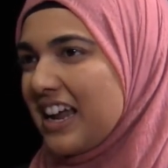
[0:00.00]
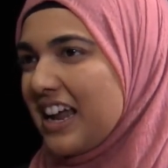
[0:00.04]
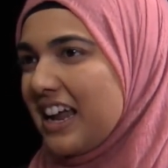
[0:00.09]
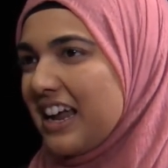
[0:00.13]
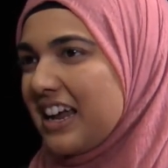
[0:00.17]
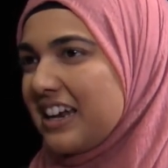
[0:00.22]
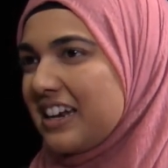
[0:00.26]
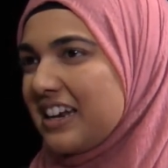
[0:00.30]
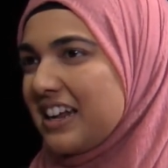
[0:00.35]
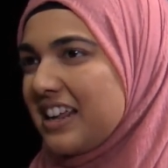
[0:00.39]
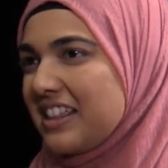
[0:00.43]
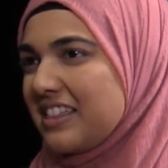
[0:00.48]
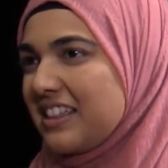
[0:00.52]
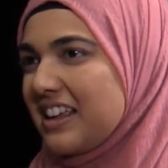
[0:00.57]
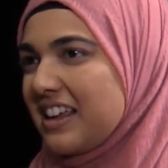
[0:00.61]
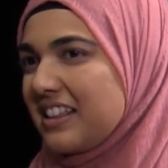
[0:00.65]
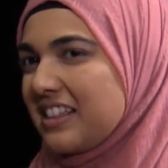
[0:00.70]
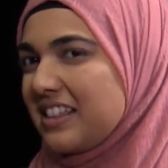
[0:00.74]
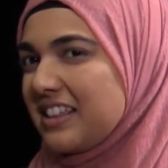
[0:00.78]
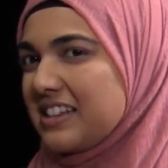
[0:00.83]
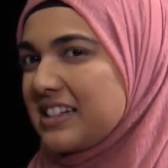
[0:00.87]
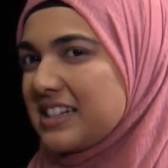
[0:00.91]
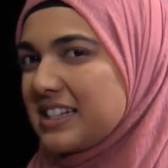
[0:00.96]
And I
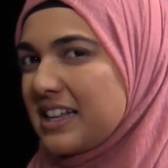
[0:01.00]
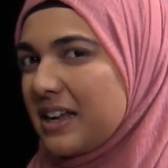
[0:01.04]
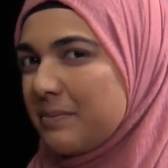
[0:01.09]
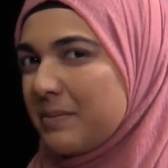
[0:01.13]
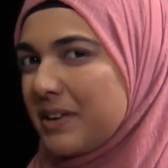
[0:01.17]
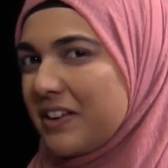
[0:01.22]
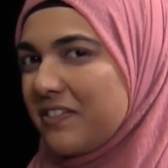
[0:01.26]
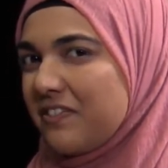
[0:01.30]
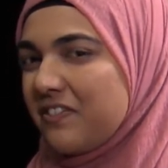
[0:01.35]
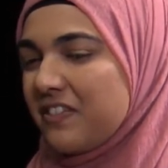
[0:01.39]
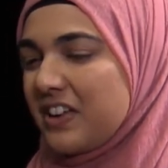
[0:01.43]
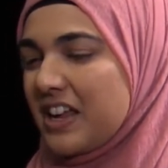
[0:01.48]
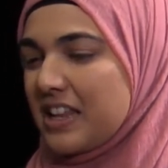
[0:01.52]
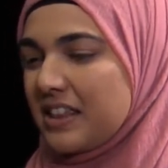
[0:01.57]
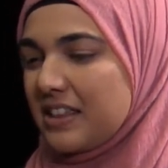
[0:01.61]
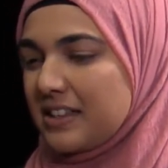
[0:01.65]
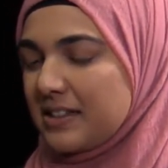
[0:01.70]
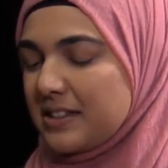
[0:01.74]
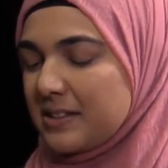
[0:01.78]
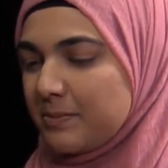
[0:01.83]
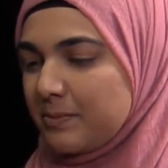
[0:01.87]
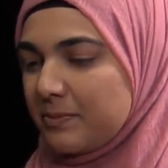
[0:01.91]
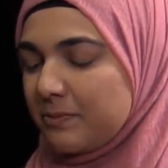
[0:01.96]
think the Islamic
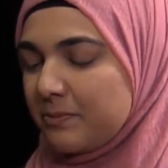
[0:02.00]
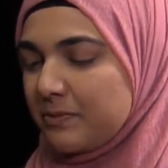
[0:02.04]
faiths.